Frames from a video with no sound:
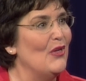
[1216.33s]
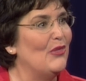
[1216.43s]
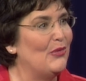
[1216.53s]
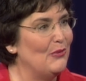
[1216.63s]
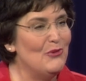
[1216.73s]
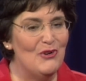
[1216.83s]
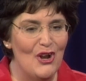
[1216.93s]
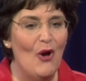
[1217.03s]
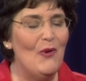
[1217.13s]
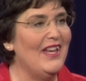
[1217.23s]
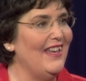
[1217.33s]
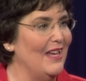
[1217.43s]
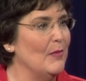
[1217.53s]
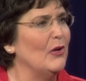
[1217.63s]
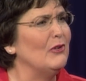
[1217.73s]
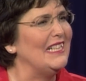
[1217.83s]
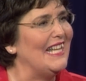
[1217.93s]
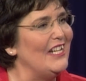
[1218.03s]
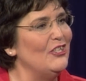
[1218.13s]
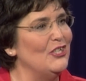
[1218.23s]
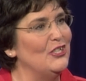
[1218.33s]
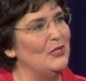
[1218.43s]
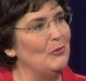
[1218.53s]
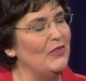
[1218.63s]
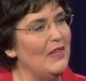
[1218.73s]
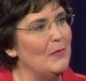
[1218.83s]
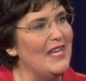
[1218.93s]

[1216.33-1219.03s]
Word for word: Through knowing him and relationship with him,